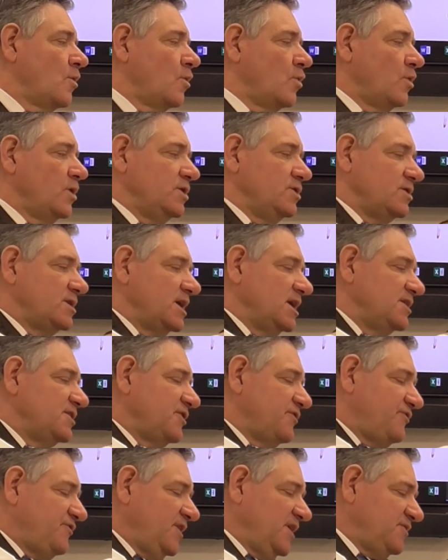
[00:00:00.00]
When you get
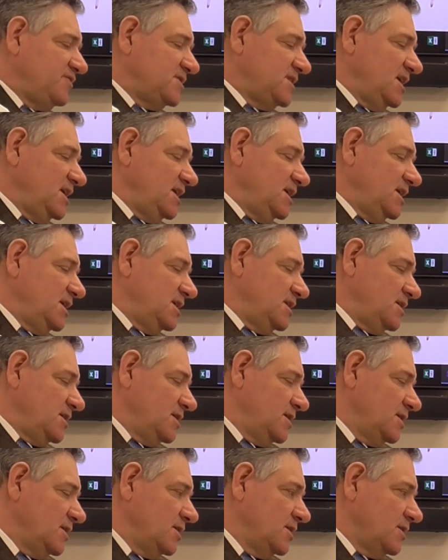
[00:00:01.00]
to
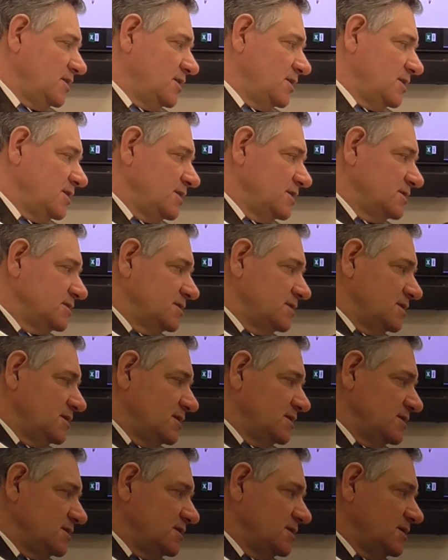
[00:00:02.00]
15,
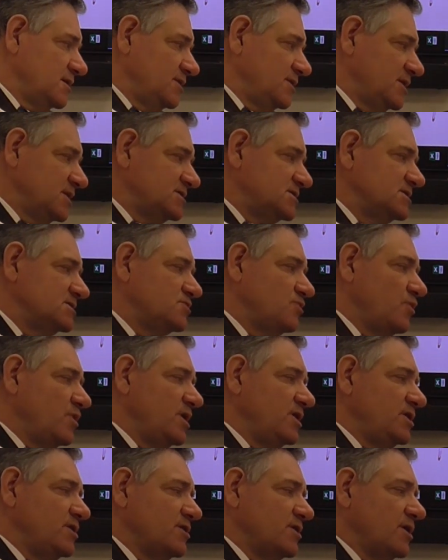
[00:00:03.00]
this is
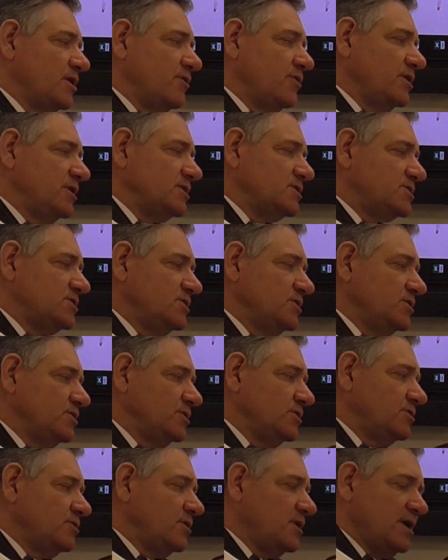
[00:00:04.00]
when you're going
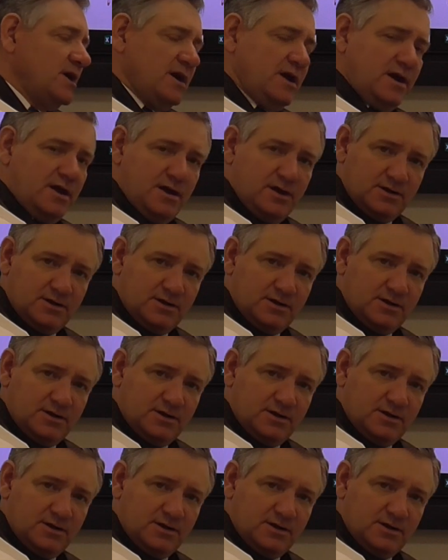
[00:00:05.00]
to